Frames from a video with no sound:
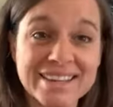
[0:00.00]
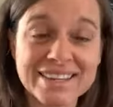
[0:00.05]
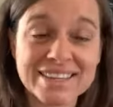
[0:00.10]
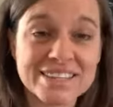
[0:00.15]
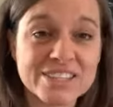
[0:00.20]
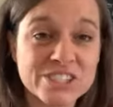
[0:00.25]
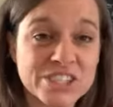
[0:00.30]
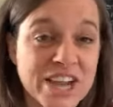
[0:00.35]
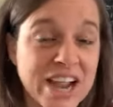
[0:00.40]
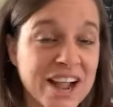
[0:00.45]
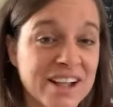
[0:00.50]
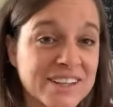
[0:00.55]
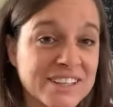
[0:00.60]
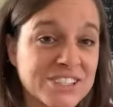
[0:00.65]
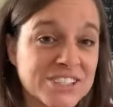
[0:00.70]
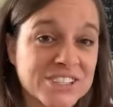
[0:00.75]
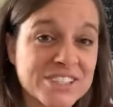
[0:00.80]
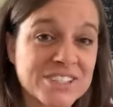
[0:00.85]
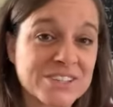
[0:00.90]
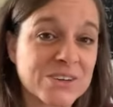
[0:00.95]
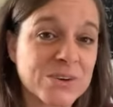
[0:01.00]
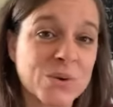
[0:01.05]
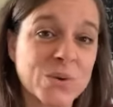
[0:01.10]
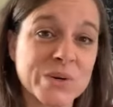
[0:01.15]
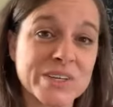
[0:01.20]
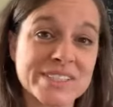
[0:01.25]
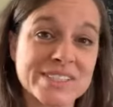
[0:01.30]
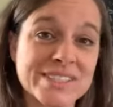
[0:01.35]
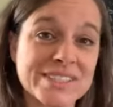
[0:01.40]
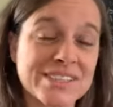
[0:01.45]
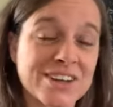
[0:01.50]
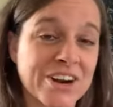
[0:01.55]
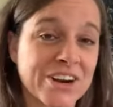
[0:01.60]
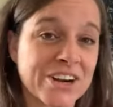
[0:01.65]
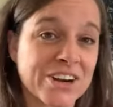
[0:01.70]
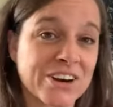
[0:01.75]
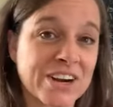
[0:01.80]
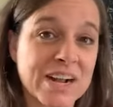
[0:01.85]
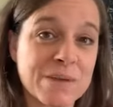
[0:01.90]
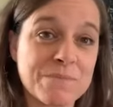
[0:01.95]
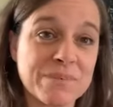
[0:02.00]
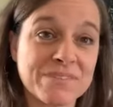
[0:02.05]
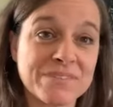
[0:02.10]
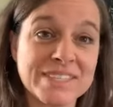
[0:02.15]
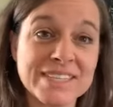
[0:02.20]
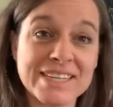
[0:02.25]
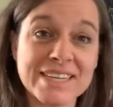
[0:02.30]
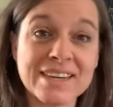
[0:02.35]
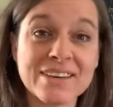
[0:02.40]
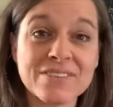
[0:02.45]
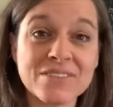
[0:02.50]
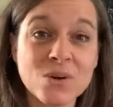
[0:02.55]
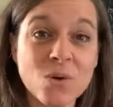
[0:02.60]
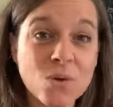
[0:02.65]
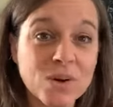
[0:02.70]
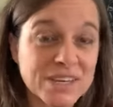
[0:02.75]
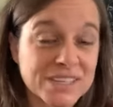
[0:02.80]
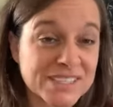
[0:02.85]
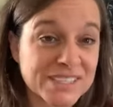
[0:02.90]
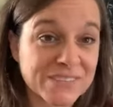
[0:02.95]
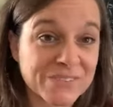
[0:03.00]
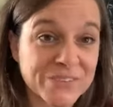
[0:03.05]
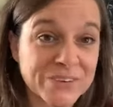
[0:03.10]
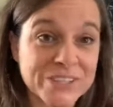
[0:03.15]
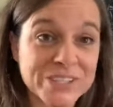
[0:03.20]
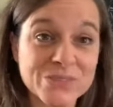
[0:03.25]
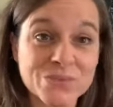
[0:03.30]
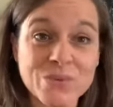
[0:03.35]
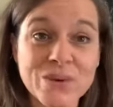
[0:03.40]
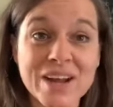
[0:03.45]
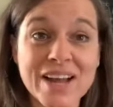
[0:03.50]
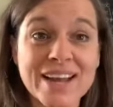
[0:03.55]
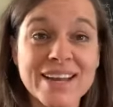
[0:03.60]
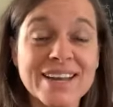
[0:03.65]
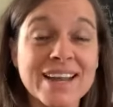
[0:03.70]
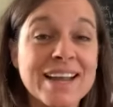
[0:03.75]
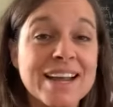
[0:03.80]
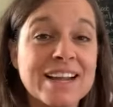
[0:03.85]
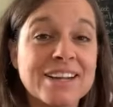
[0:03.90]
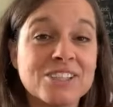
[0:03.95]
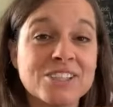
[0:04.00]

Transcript: of these challenges or courses are your cup of tea, of course, the first one,